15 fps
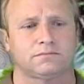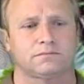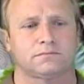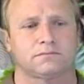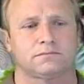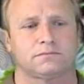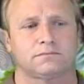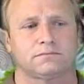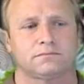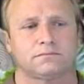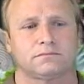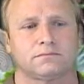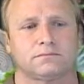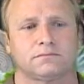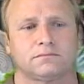
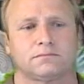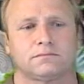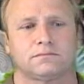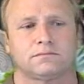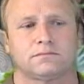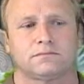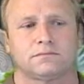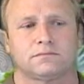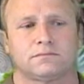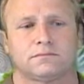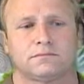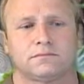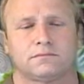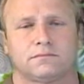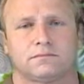
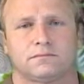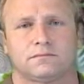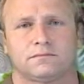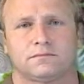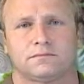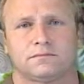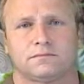[no speech]